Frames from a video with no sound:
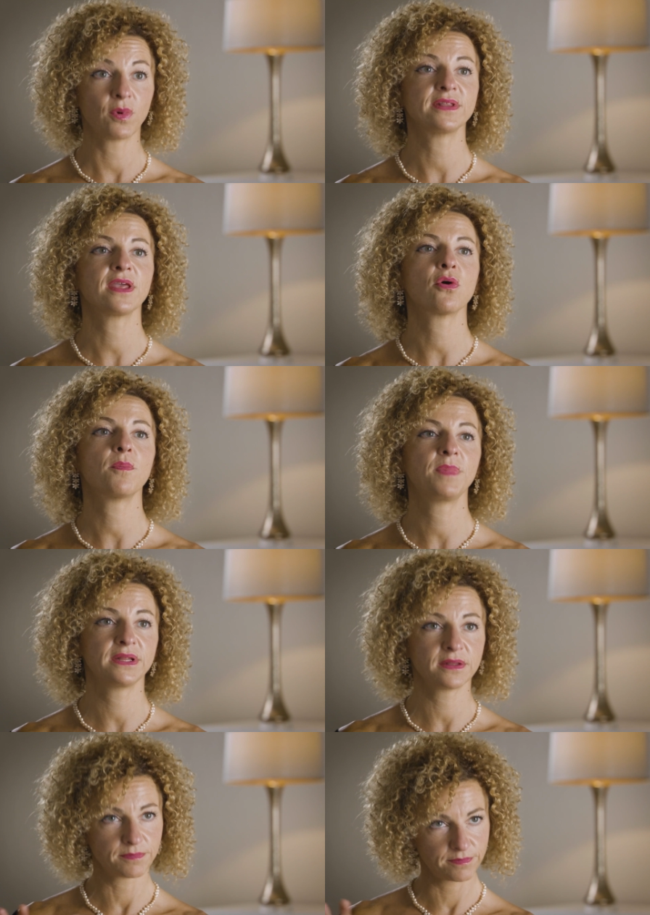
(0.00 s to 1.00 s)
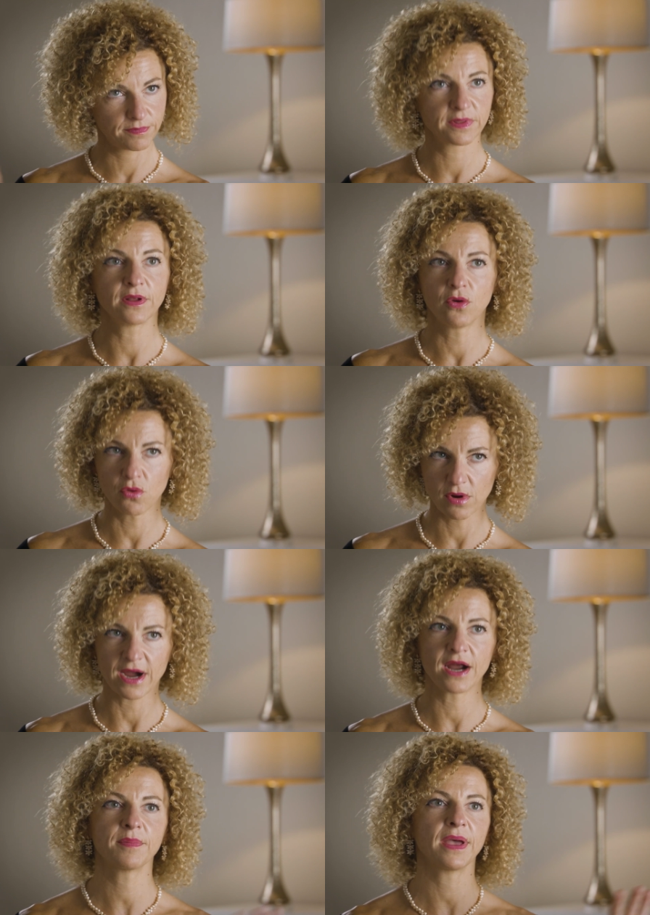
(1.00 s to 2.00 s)
when they completed the low
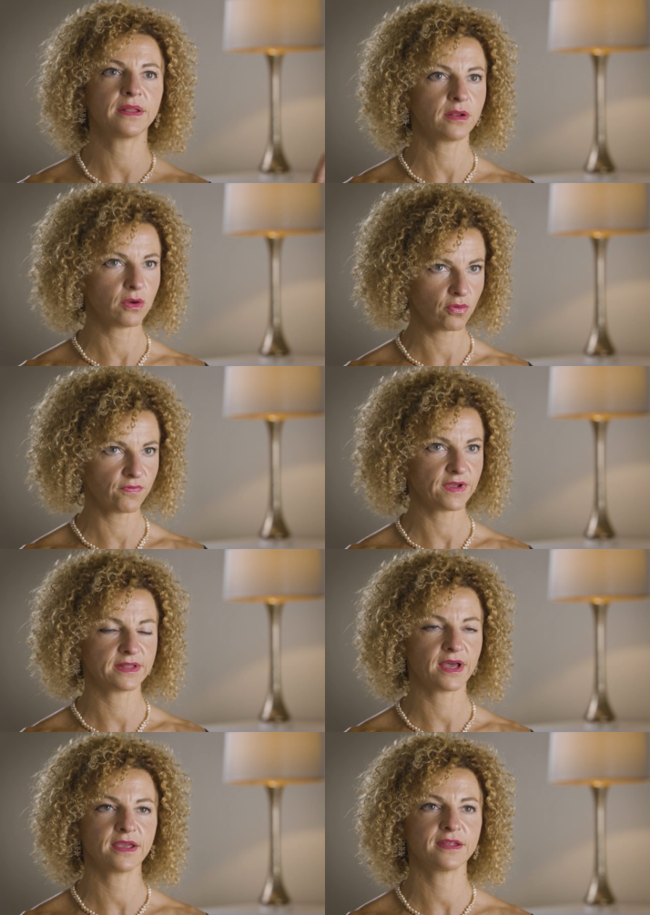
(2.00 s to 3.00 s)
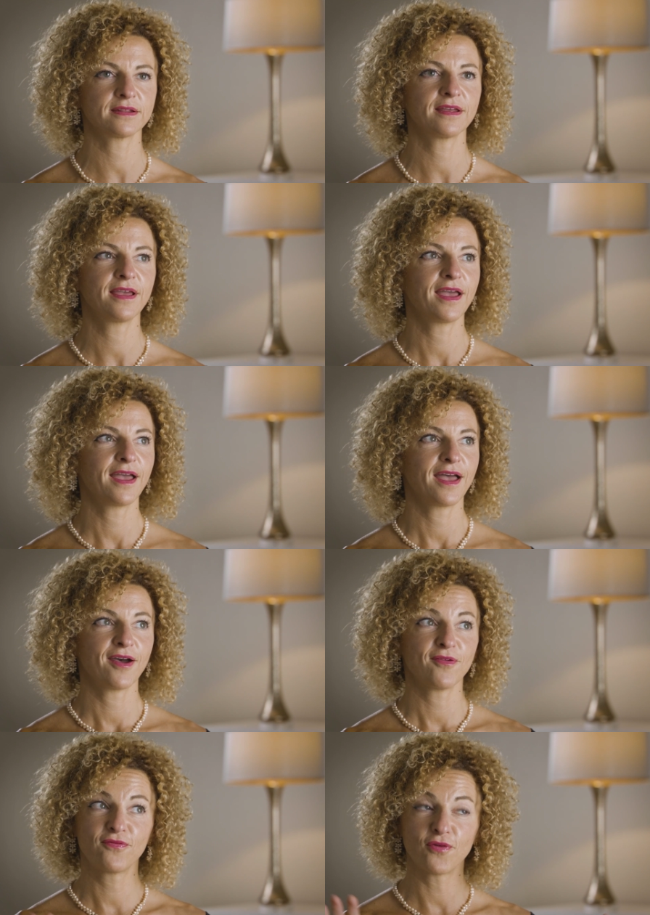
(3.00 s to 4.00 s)
carb and the low fat diet.
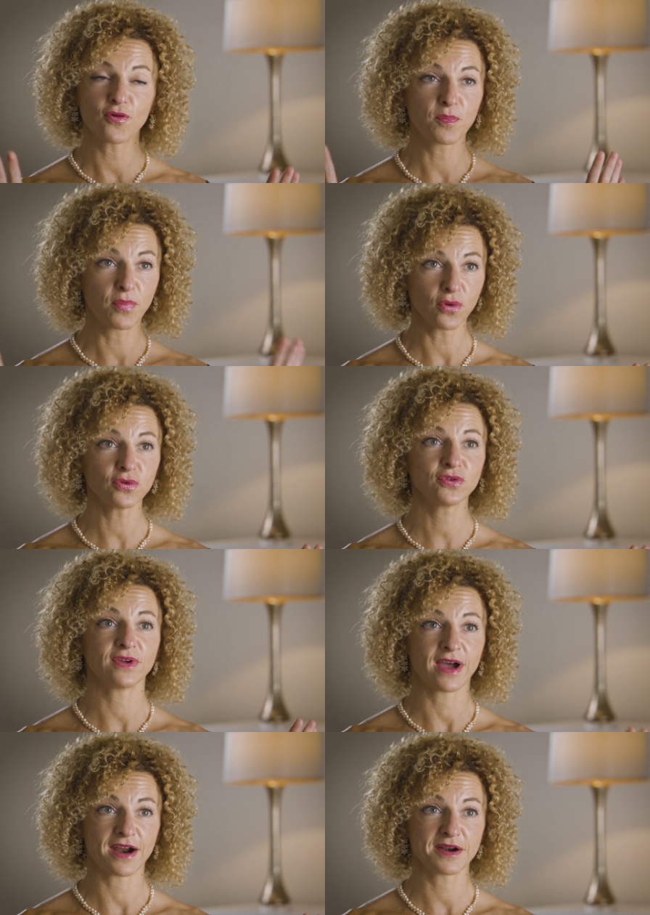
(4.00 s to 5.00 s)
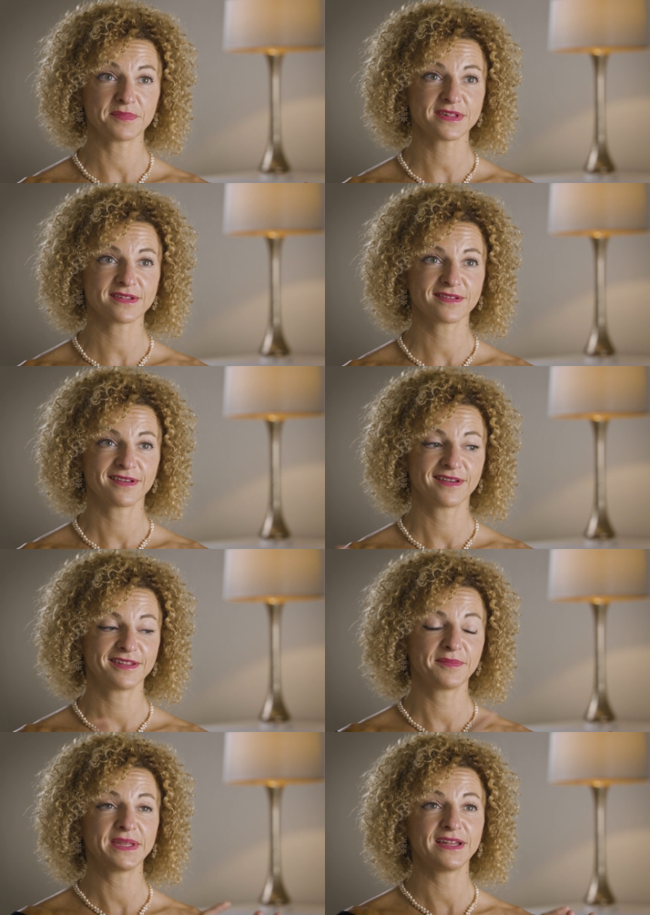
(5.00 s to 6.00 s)
For both arms,
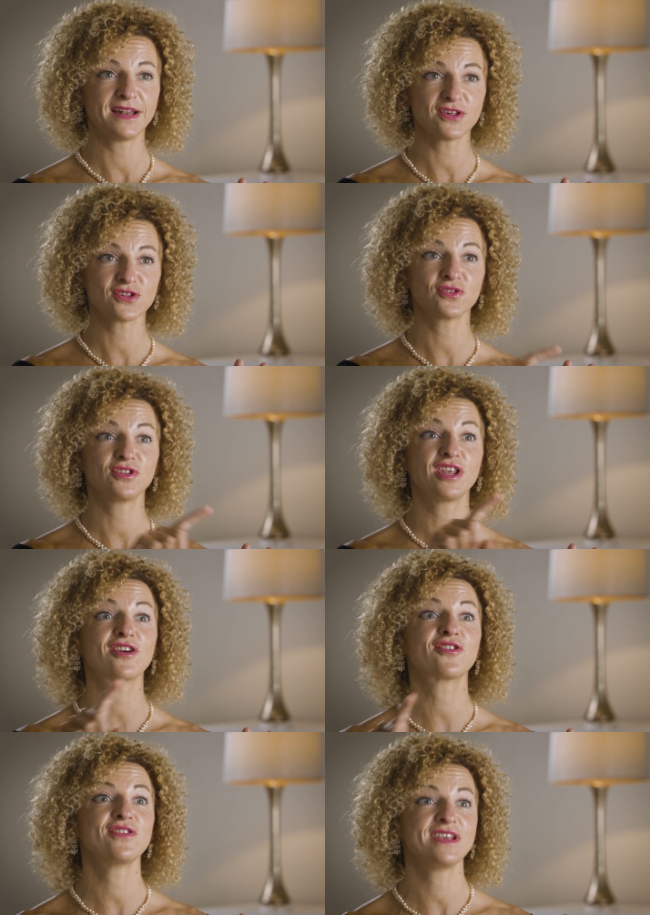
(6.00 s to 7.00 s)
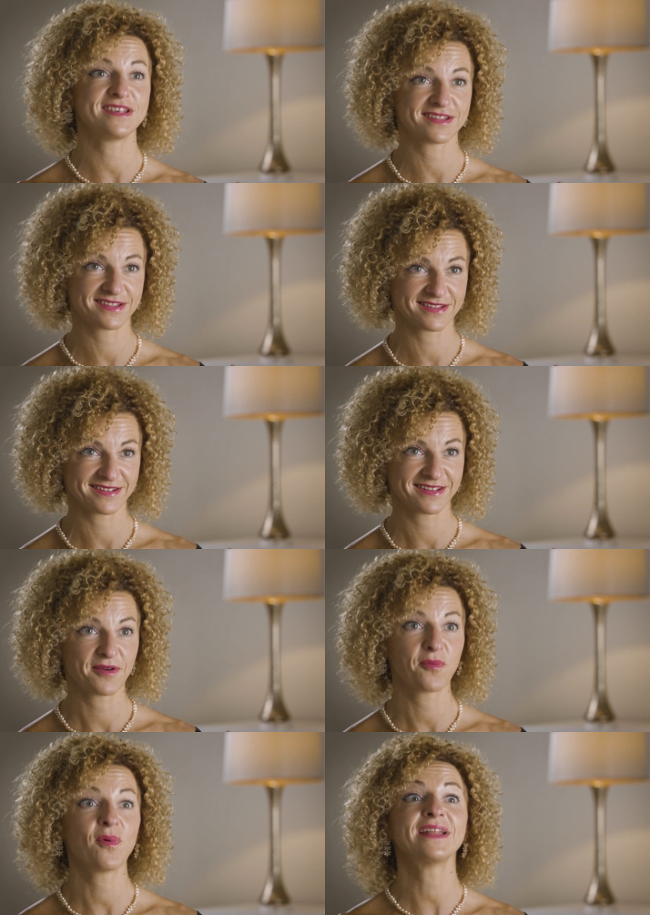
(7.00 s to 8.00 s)
the methylation decreased
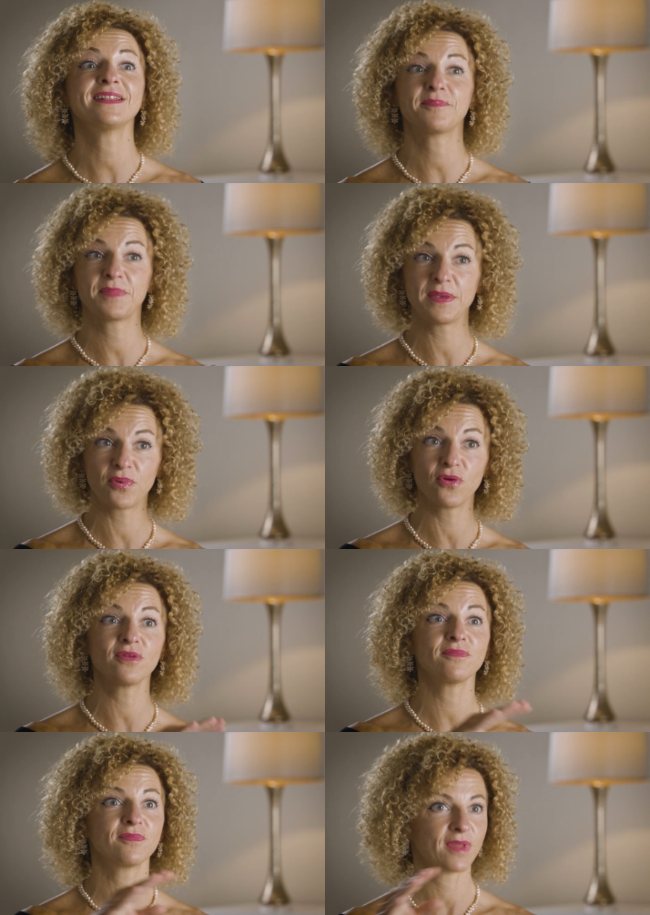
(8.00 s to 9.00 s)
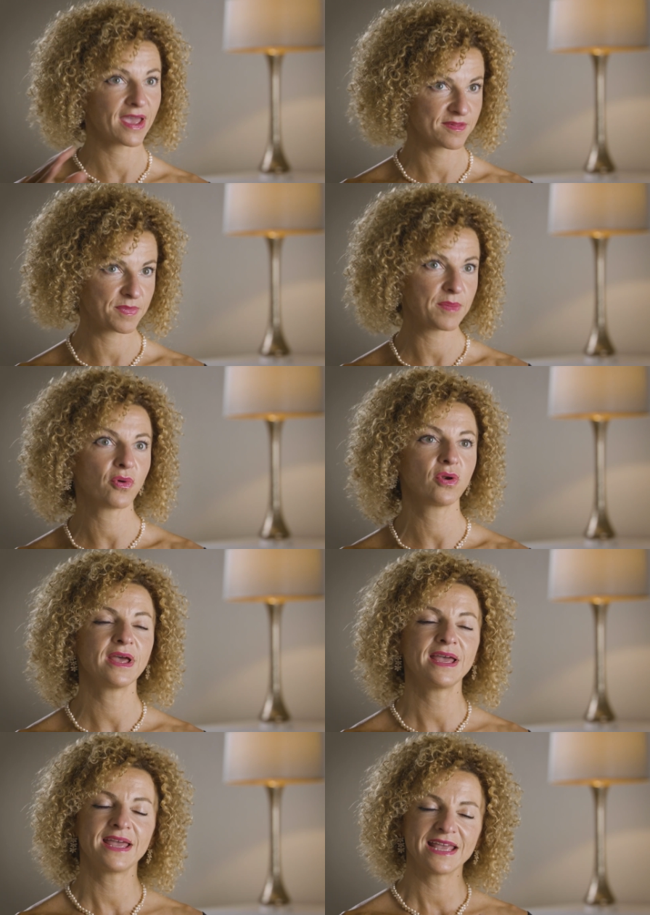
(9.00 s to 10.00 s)
when people, as people
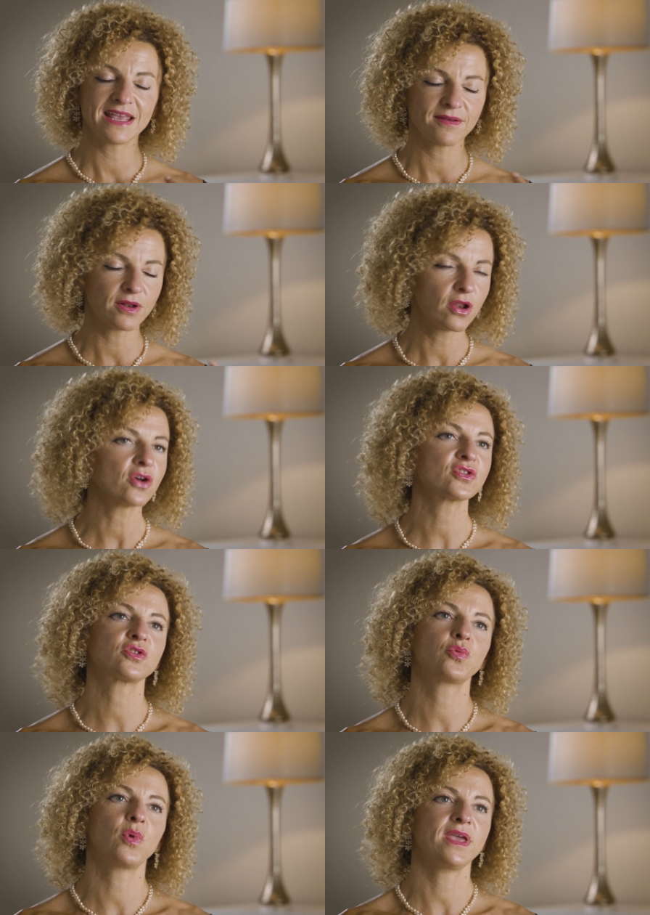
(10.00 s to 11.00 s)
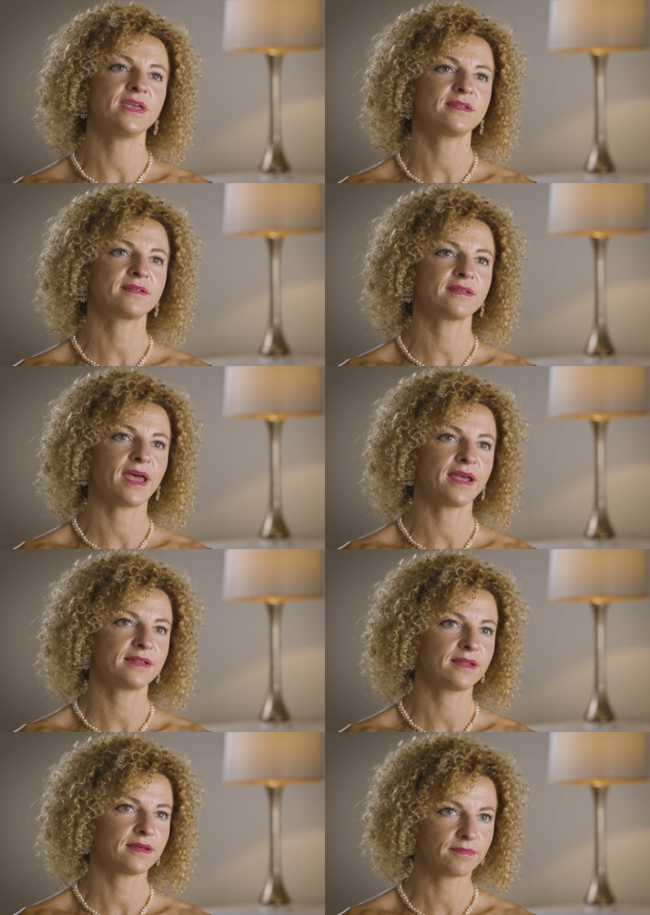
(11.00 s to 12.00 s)
lost weight
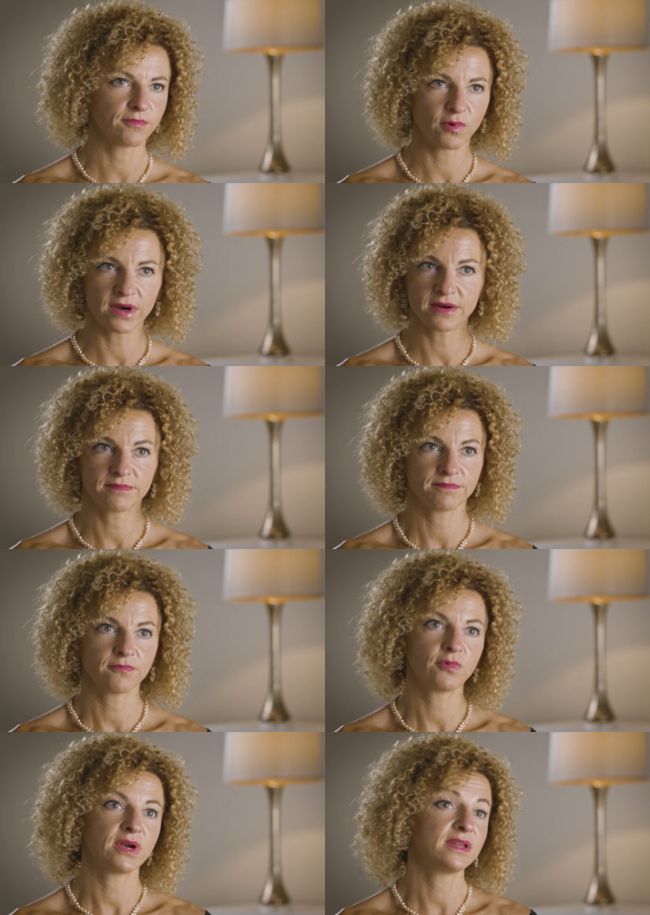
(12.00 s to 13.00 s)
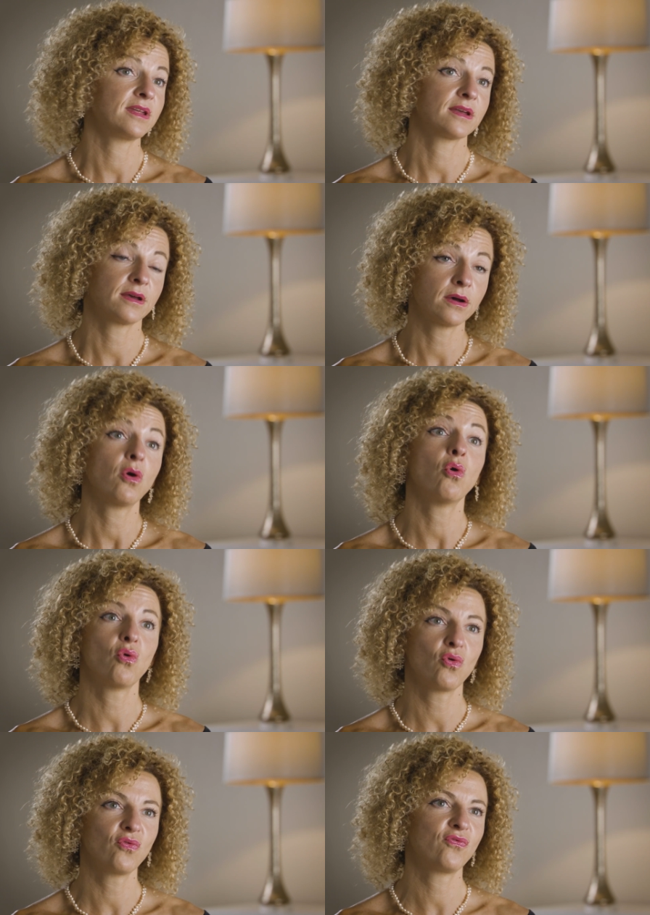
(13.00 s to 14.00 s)
and uh, were, were eating a
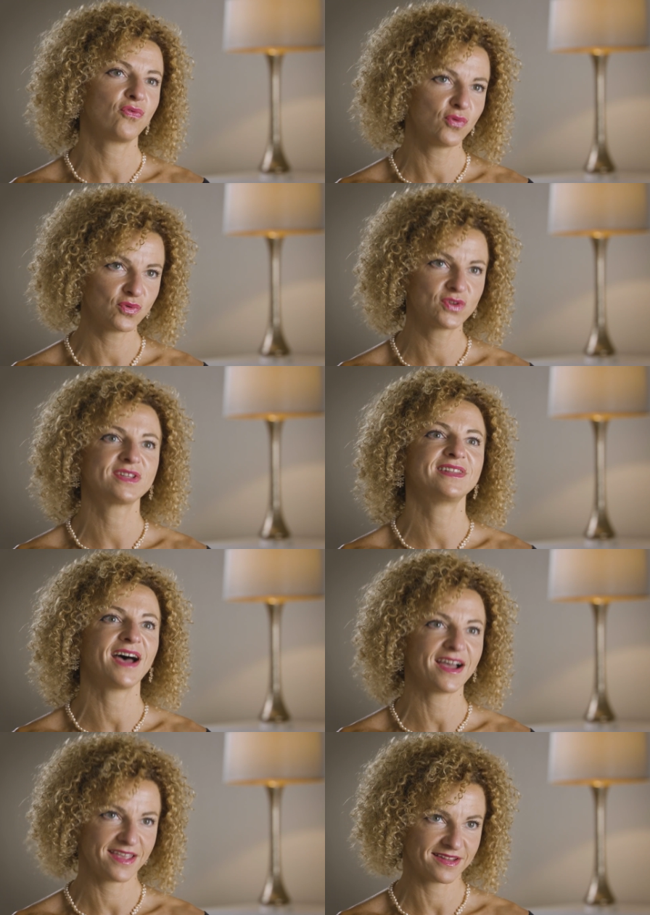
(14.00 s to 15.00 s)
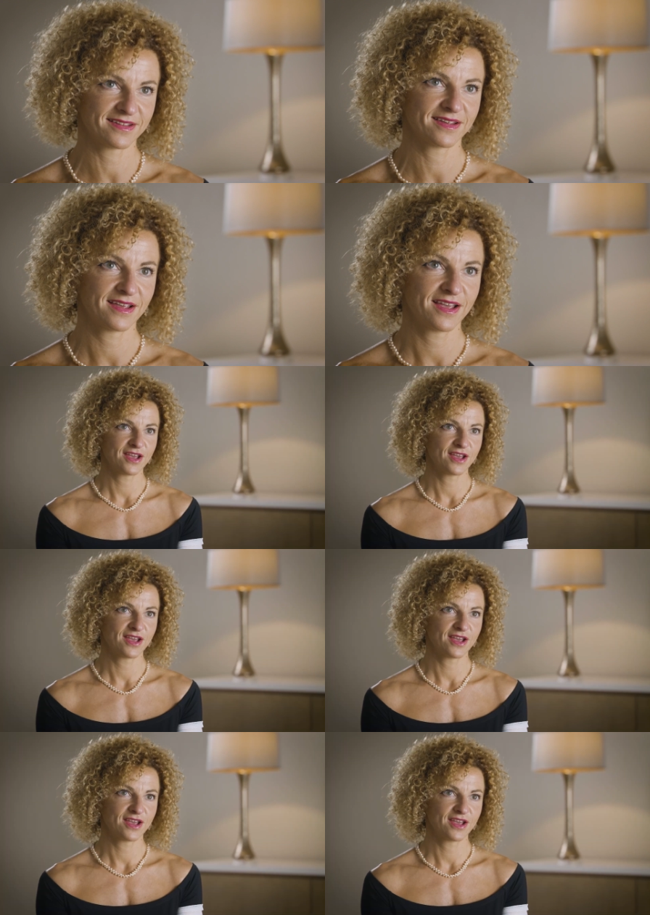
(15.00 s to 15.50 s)
whole food diet.